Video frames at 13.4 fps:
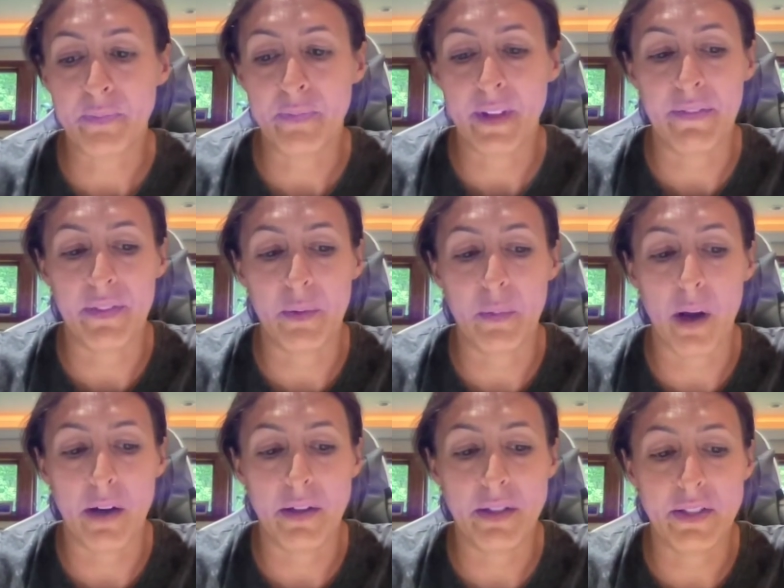if the
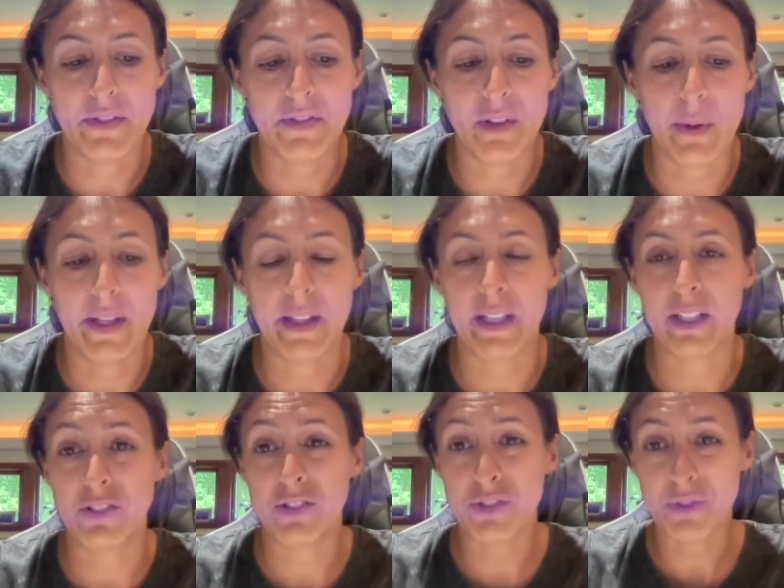water is flowing like a
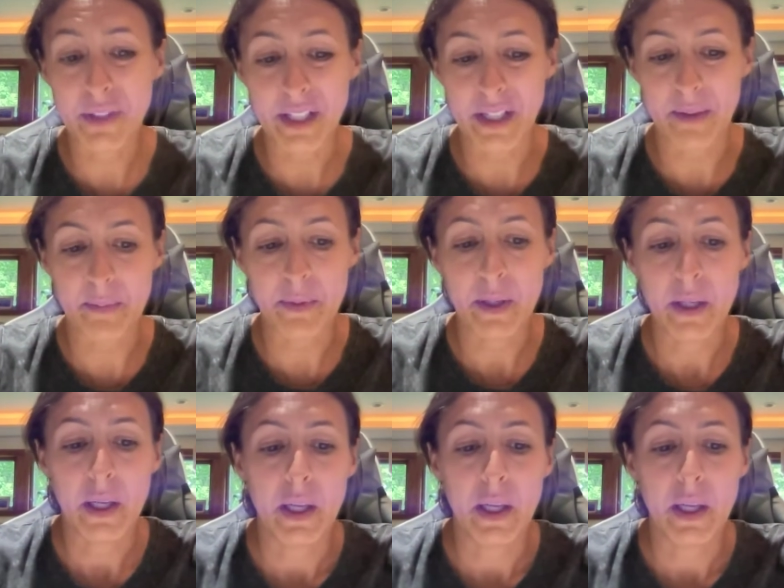stream,